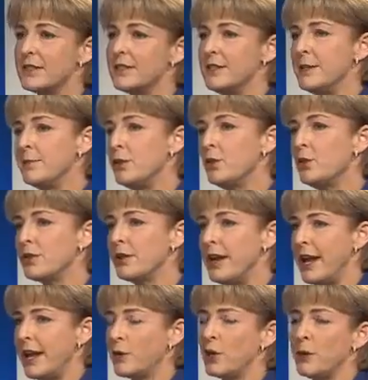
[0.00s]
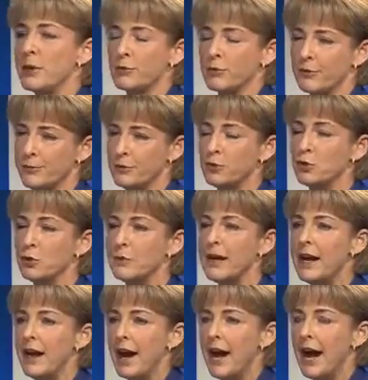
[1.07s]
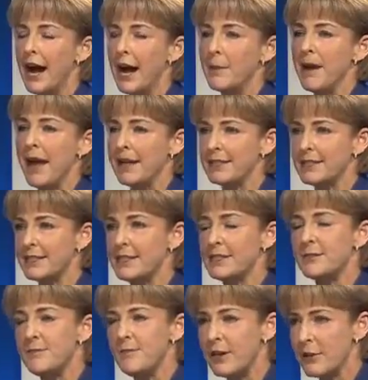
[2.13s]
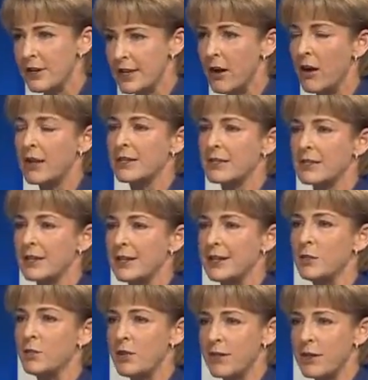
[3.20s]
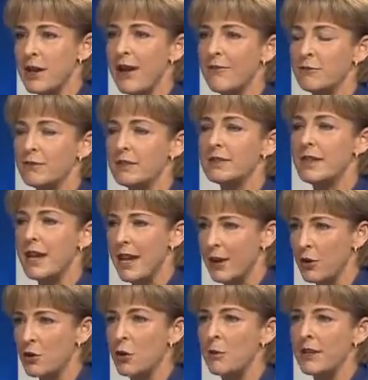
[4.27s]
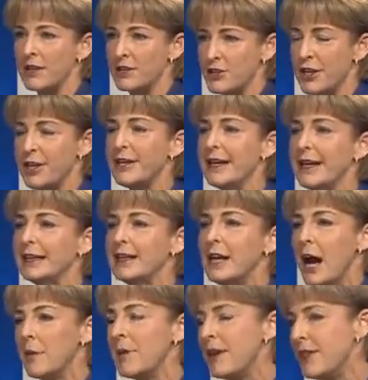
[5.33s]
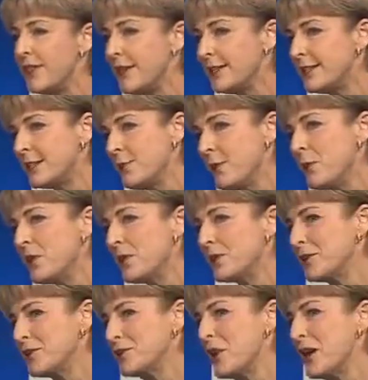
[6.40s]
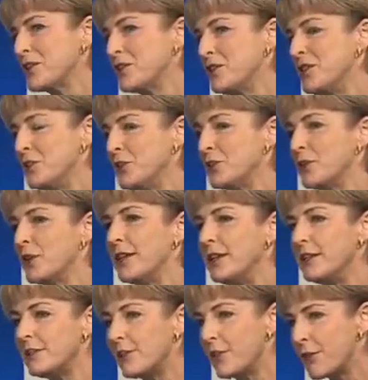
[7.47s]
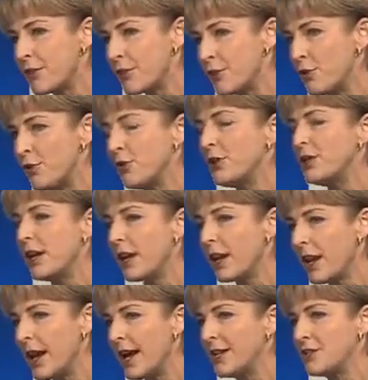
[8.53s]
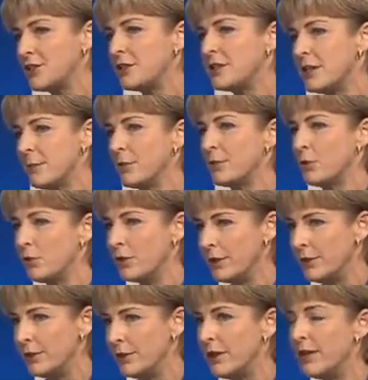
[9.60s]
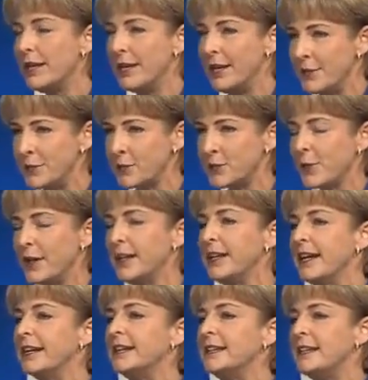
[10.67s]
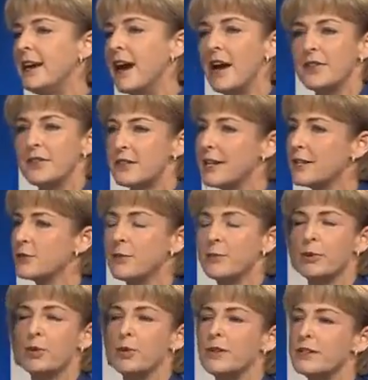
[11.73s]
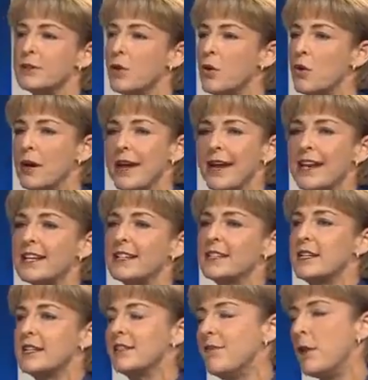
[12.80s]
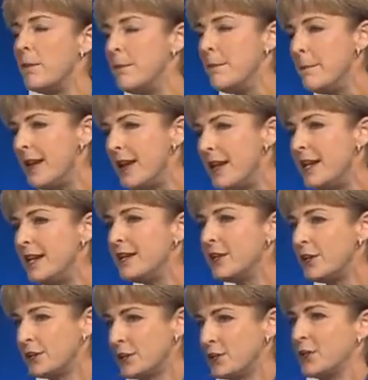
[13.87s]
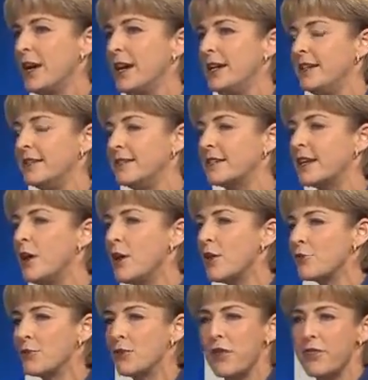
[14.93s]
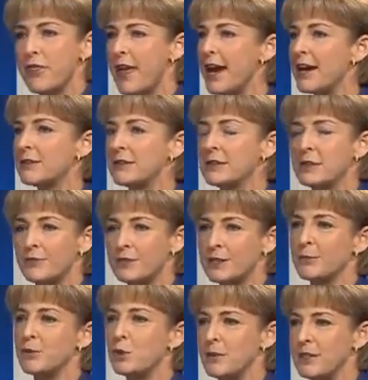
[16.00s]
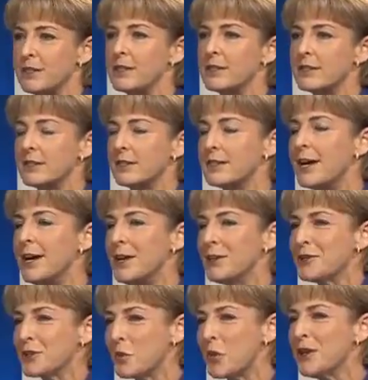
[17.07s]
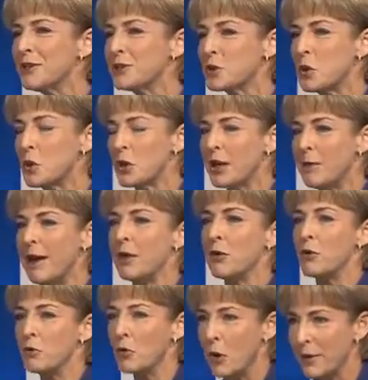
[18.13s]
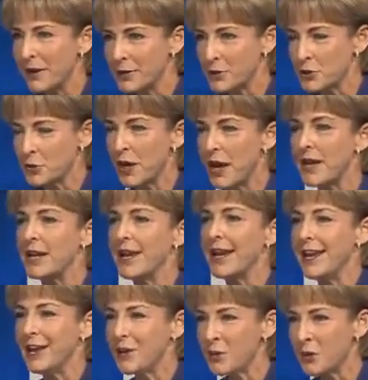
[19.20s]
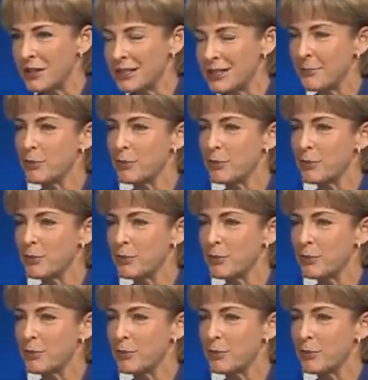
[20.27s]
is an important economic reform um, and sits very nicely with the government's economic agenda. I mean, this, the building and construction industry is the third largest employer in Australia. Uh, the sector employs in excess of a million Australians through the thousands of small businesses. So when you're talking about growing Australia, increasing